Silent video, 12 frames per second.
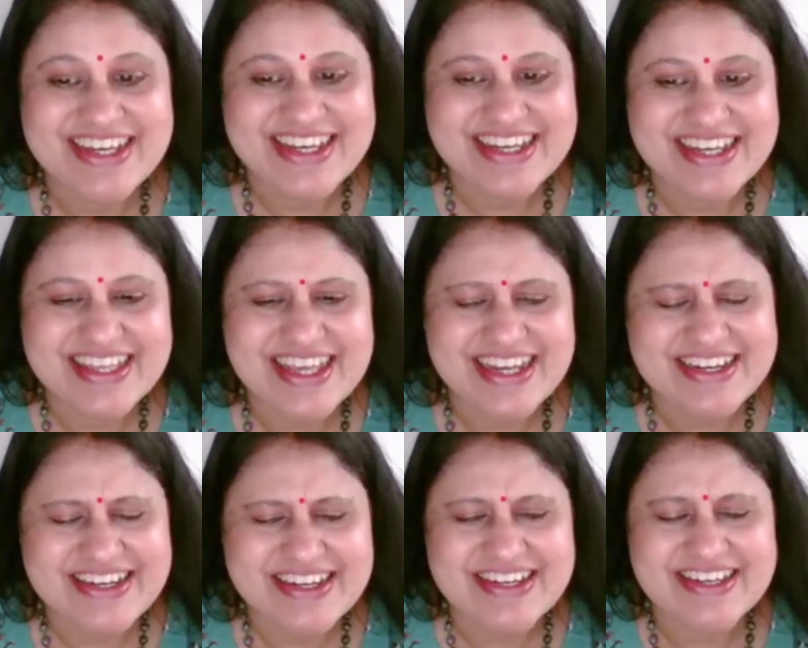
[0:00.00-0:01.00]
in that,
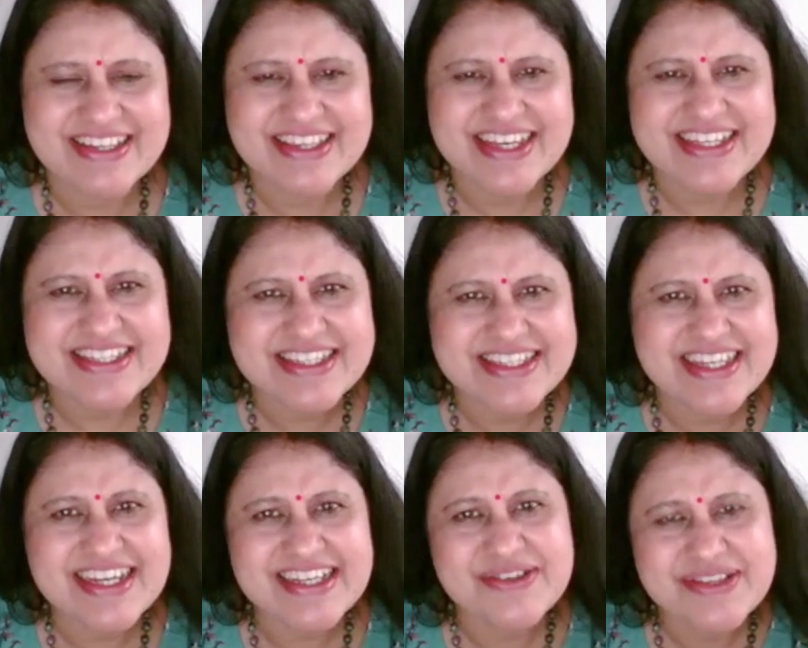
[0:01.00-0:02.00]
these
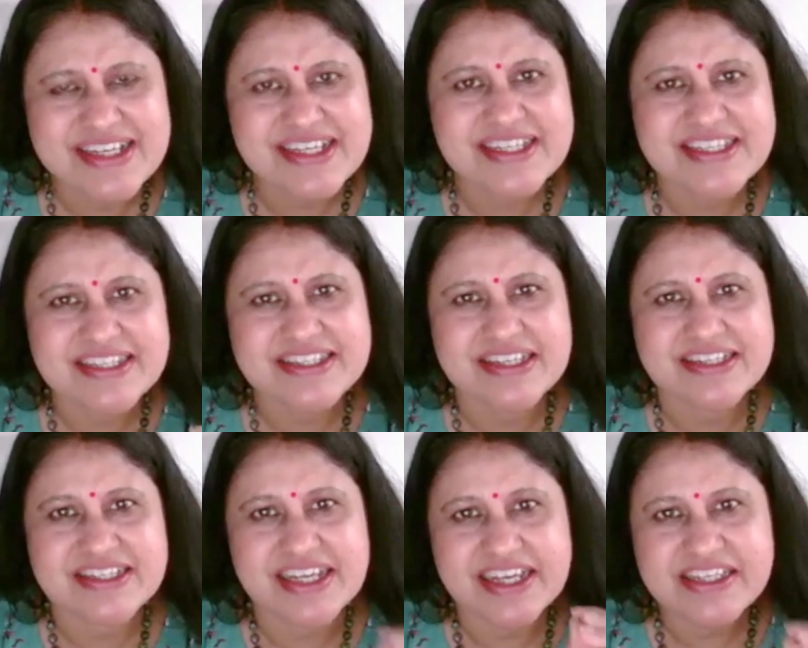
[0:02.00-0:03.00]
things, these
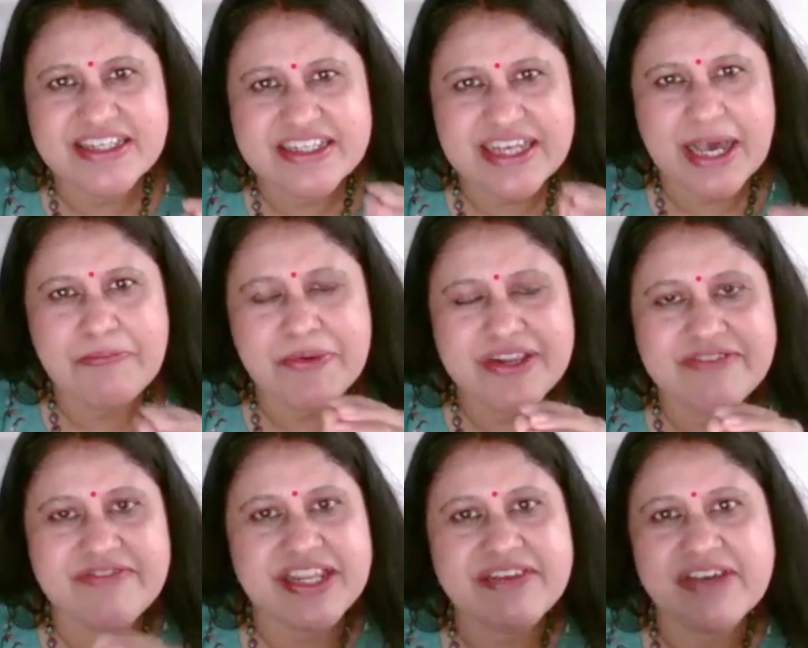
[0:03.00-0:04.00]
changes happen in
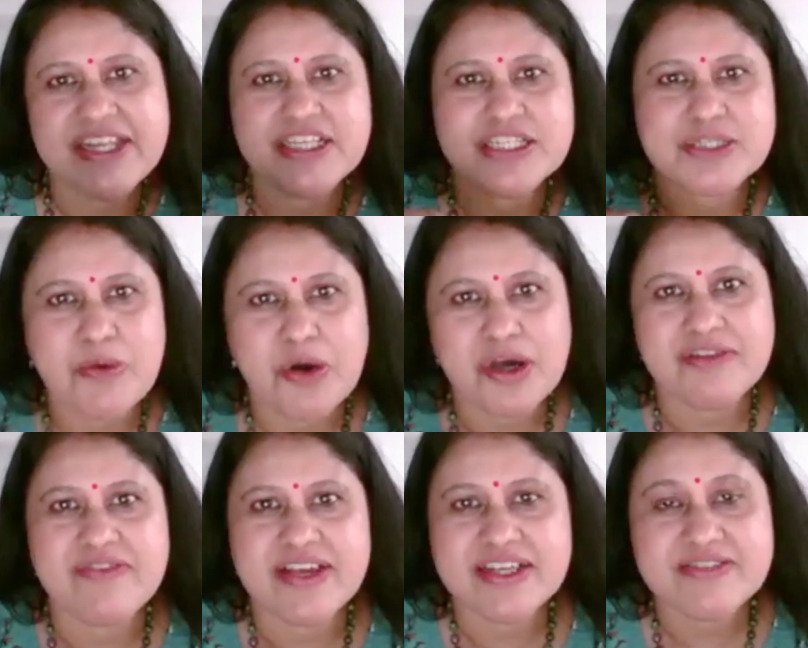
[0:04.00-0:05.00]
very very small
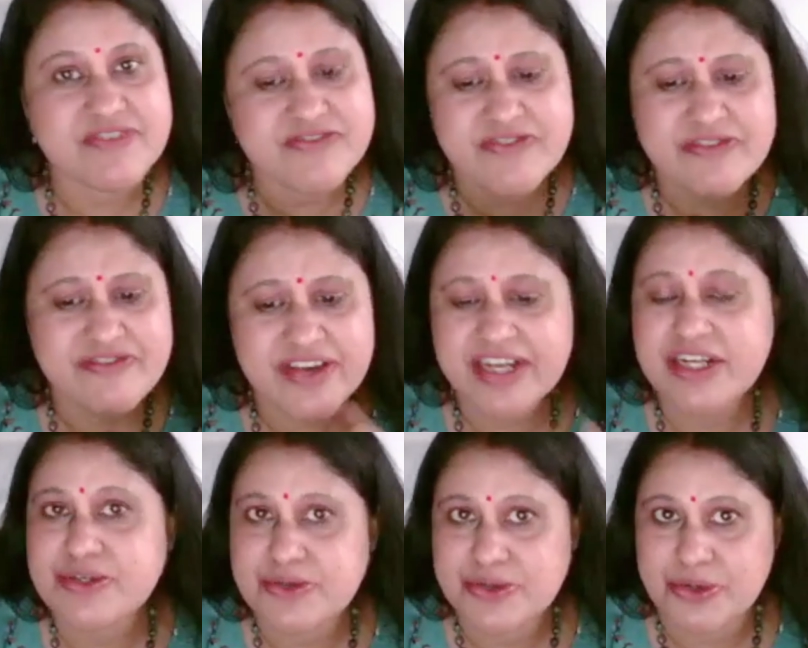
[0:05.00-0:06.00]
ways which we fail
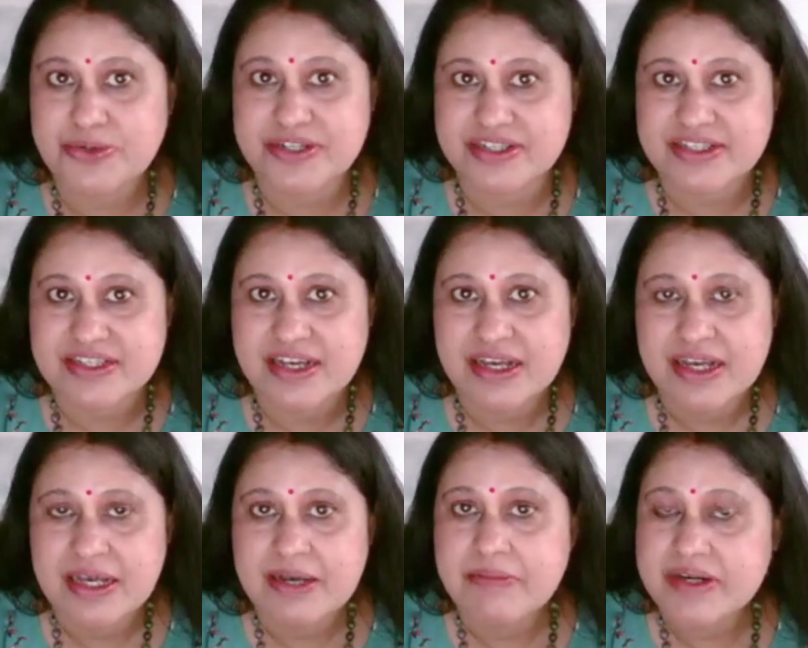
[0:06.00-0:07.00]
to notice.
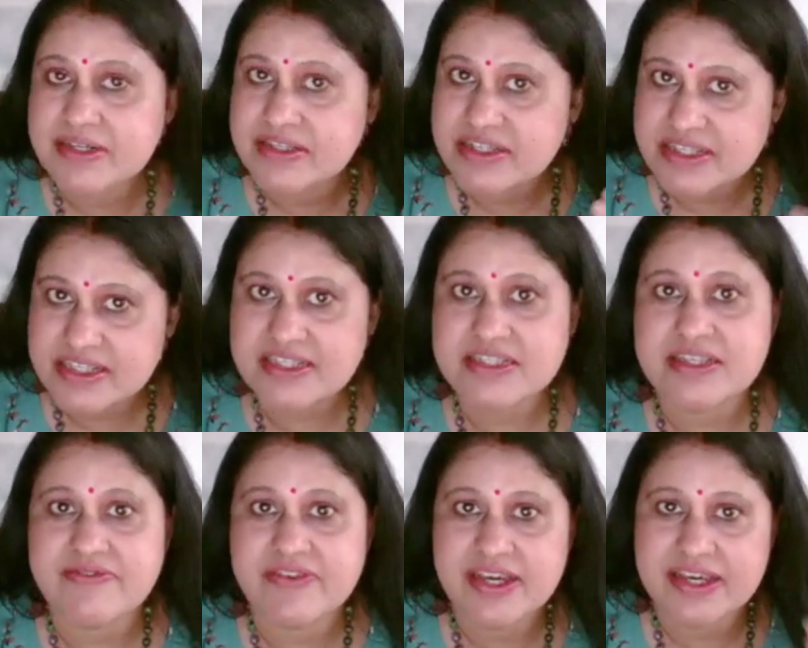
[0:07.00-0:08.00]
But this is the
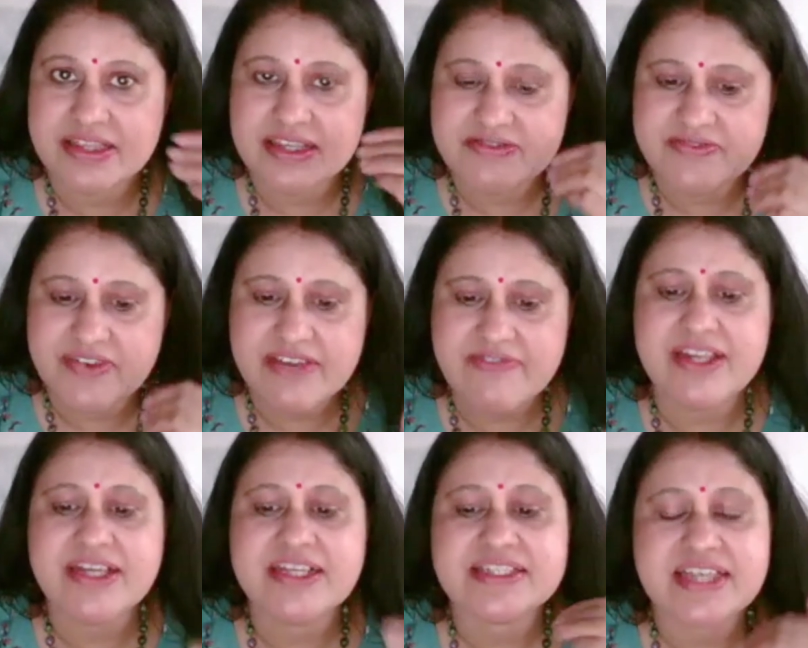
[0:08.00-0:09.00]
way, in this very
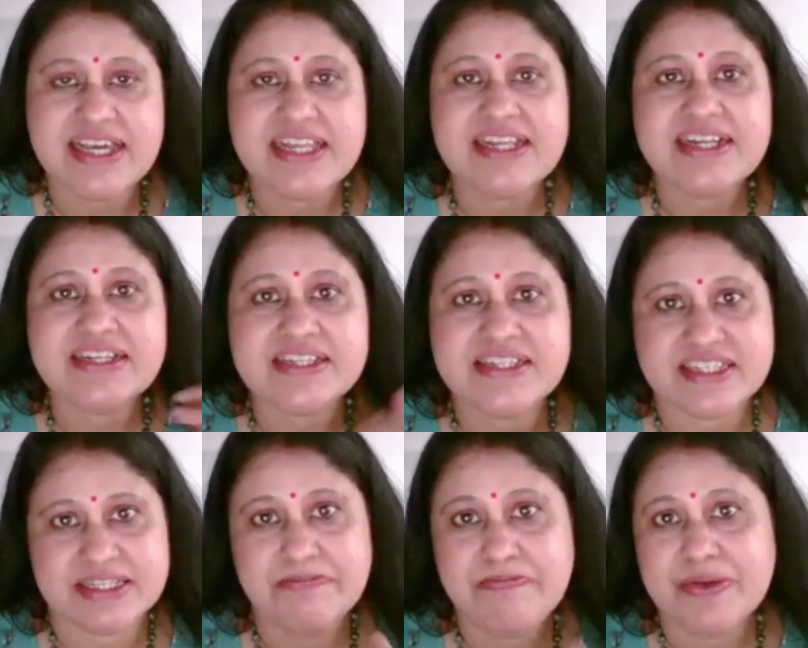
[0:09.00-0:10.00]
very silent and
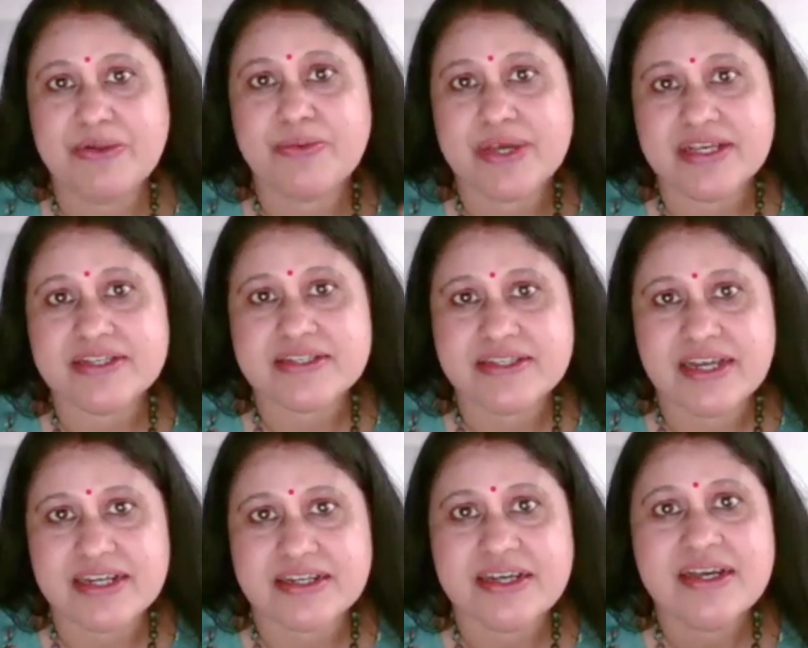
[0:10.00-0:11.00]
simple ways,
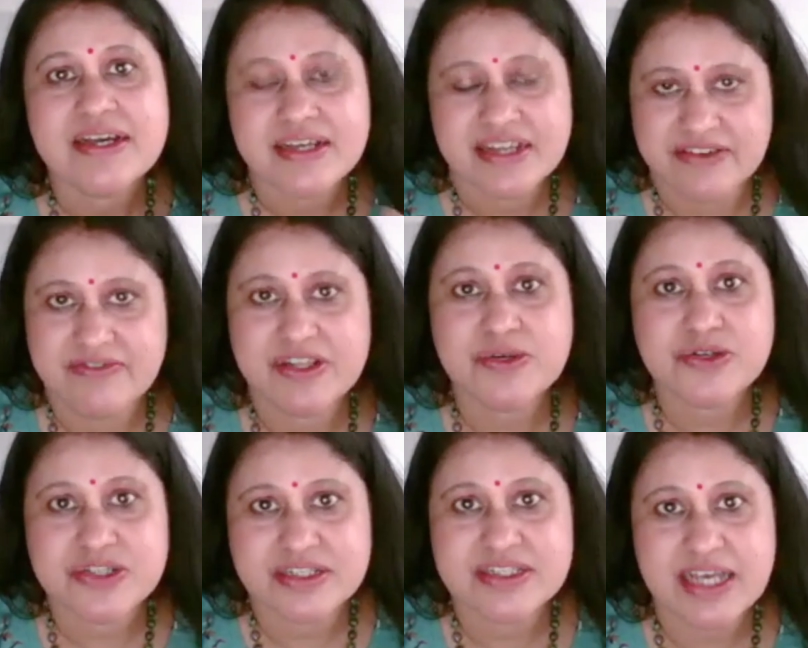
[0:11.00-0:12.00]
that
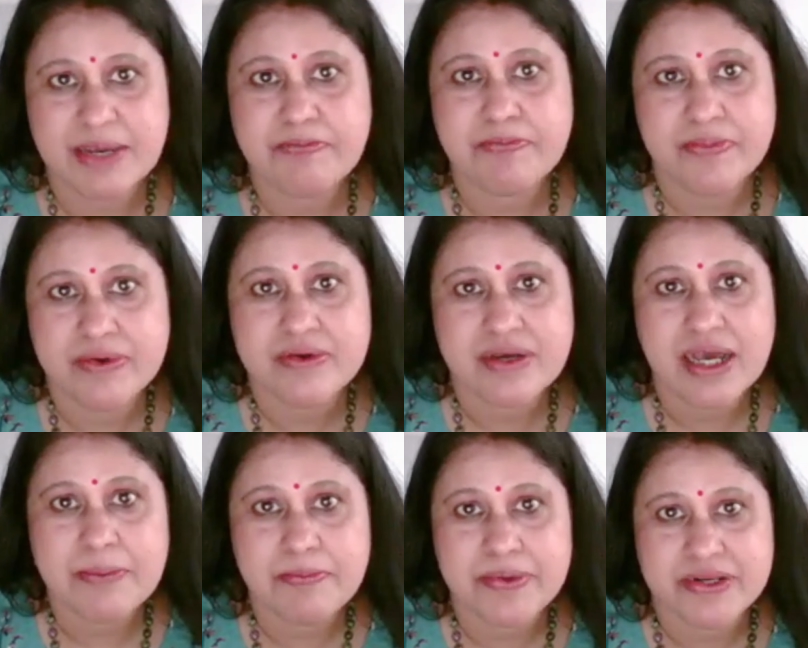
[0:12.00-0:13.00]
revolutions
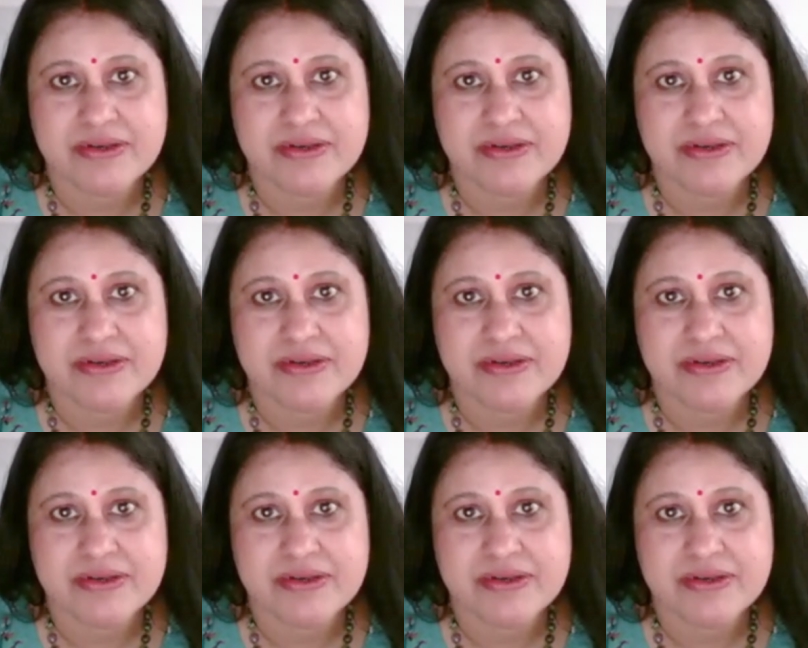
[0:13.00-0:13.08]
happen.